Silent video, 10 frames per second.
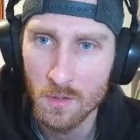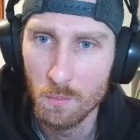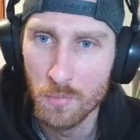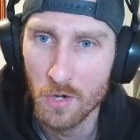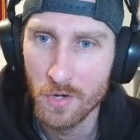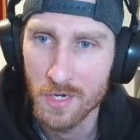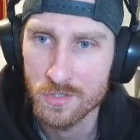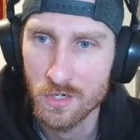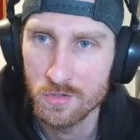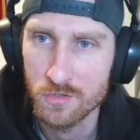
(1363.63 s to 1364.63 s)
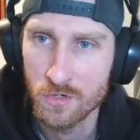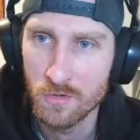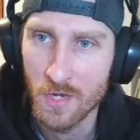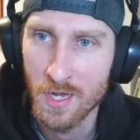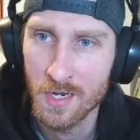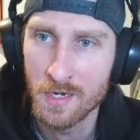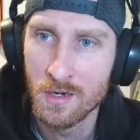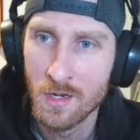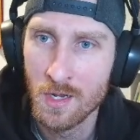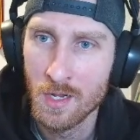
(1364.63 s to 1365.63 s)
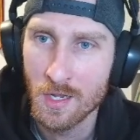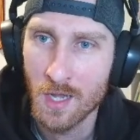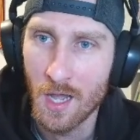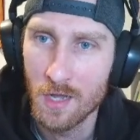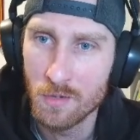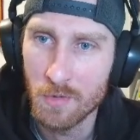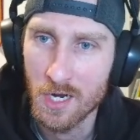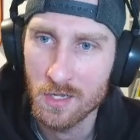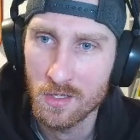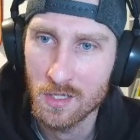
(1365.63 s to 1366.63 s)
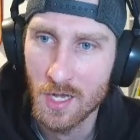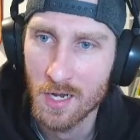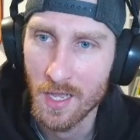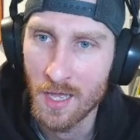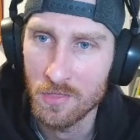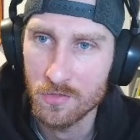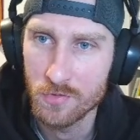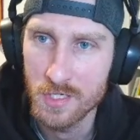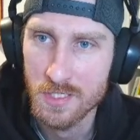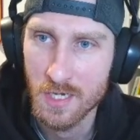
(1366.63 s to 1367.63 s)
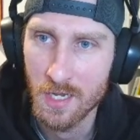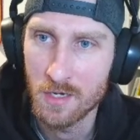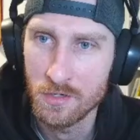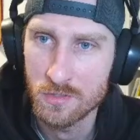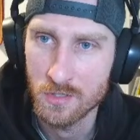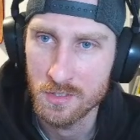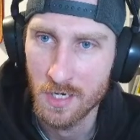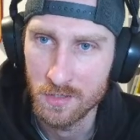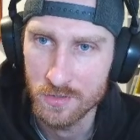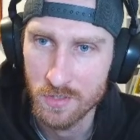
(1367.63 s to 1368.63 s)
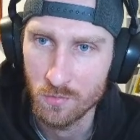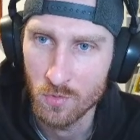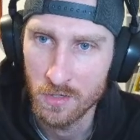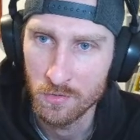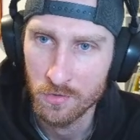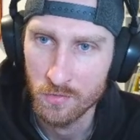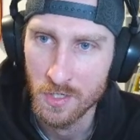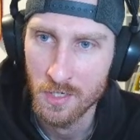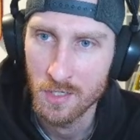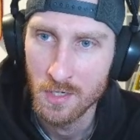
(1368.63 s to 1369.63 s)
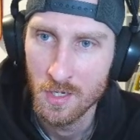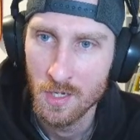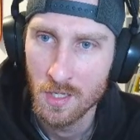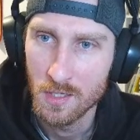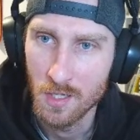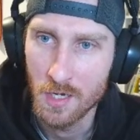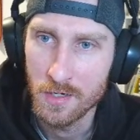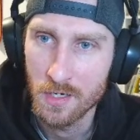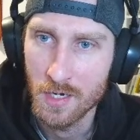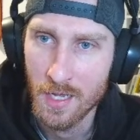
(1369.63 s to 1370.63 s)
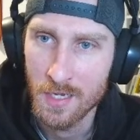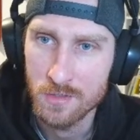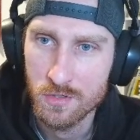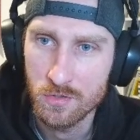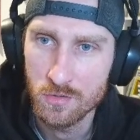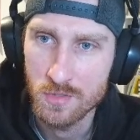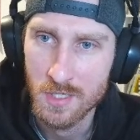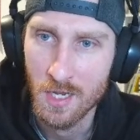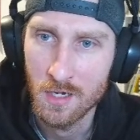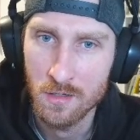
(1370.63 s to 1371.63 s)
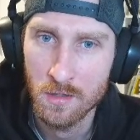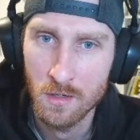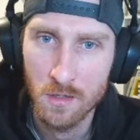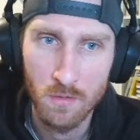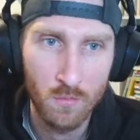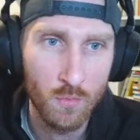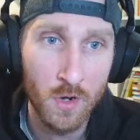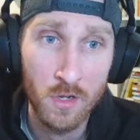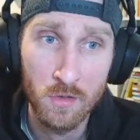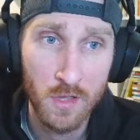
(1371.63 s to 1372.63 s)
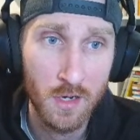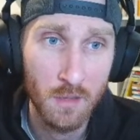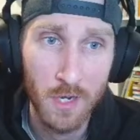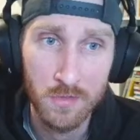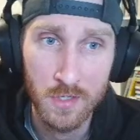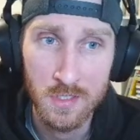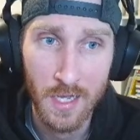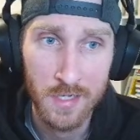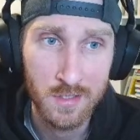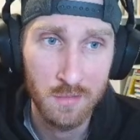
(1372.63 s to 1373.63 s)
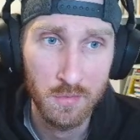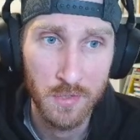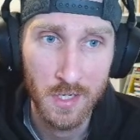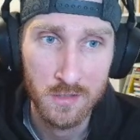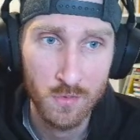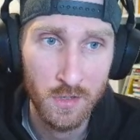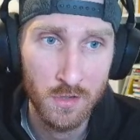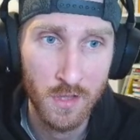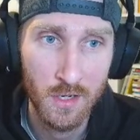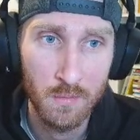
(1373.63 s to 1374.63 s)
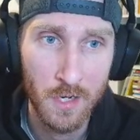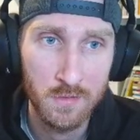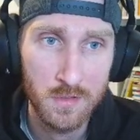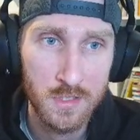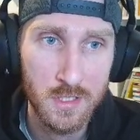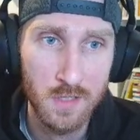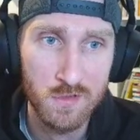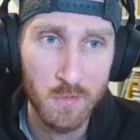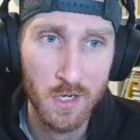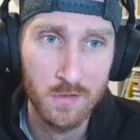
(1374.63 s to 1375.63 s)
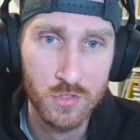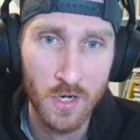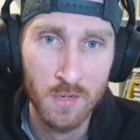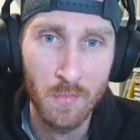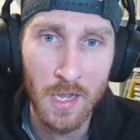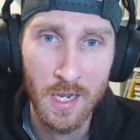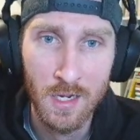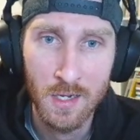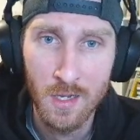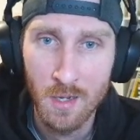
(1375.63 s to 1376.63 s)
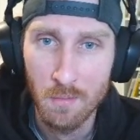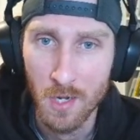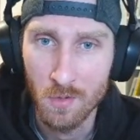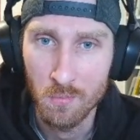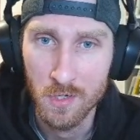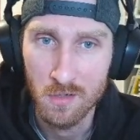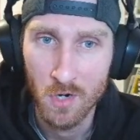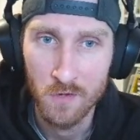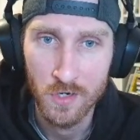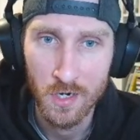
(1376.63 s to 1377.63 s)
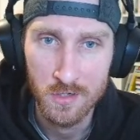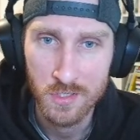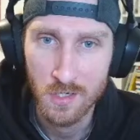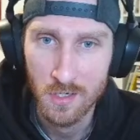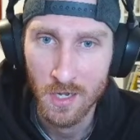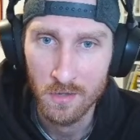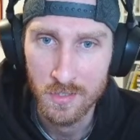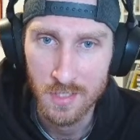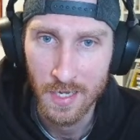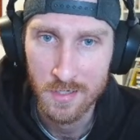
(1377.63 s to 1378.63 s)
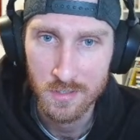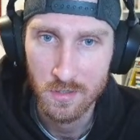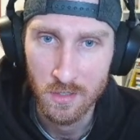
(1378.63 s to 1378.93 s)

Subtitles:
Bo Nix goes 309. Kyle, you're back on the clock at 310. You took Daniels at 103. London at 210. What do you think about these last couple picks? What do you think about Steve's pick of Drake May, my own pick of Marvin Harrison, and how these last,